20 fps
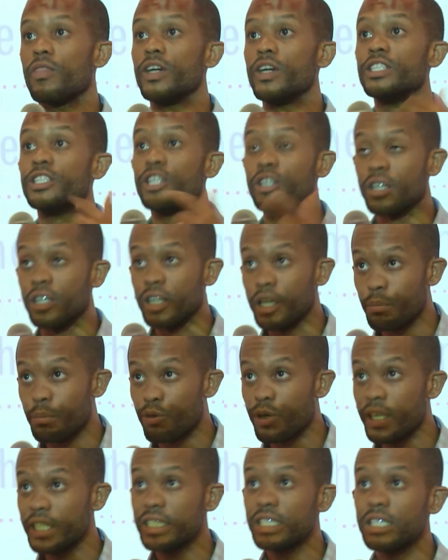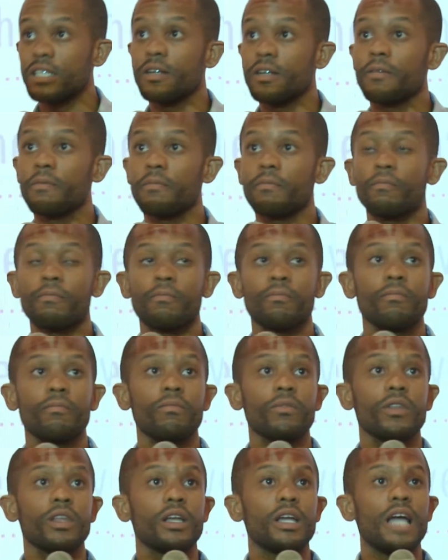The deliberate
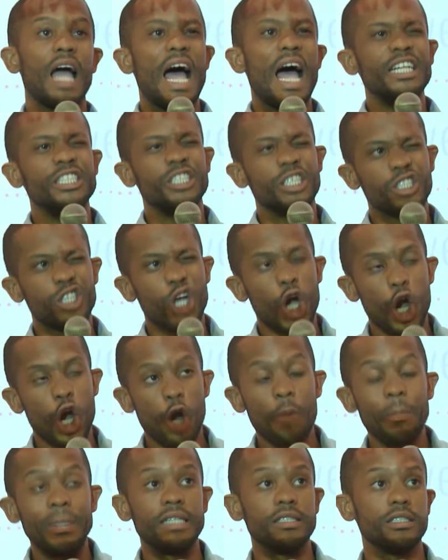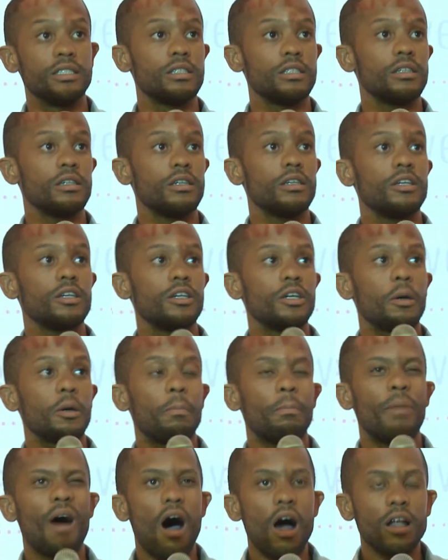and determined
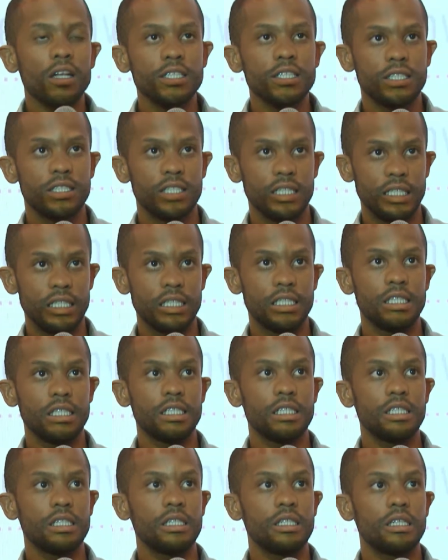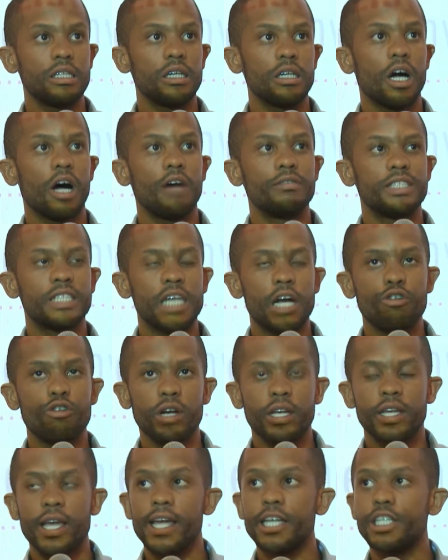policy of
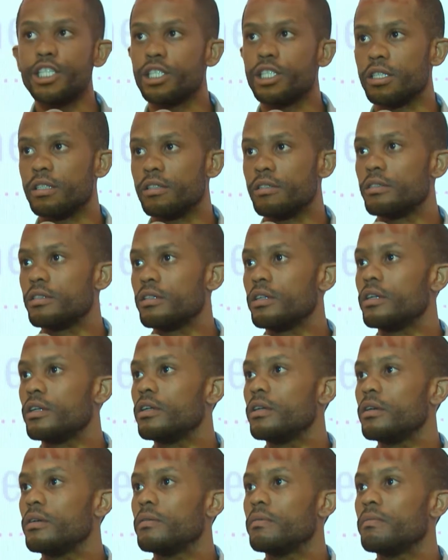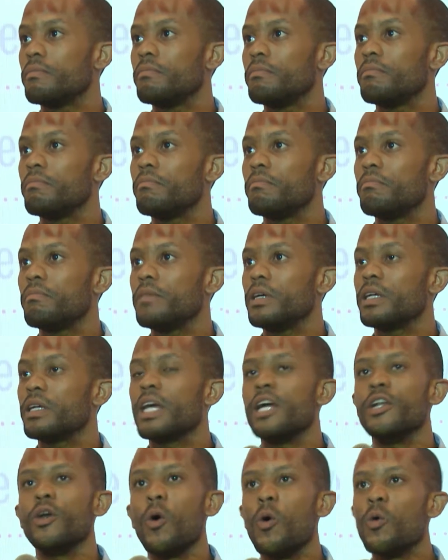segregation
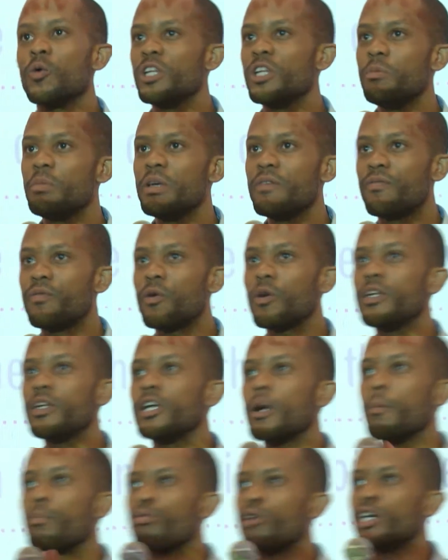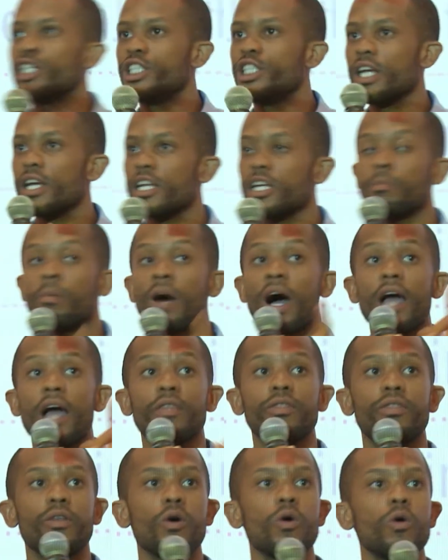can only be fully appreciated
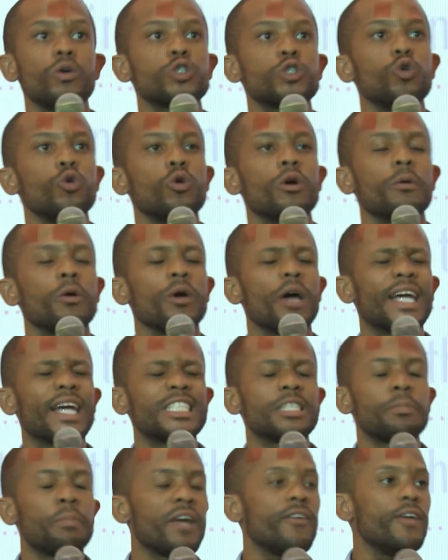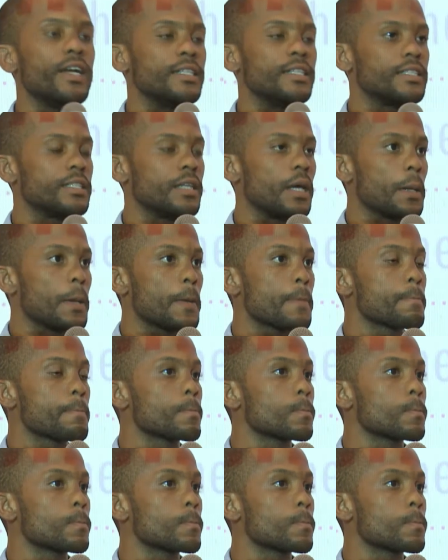by those who have experienced it.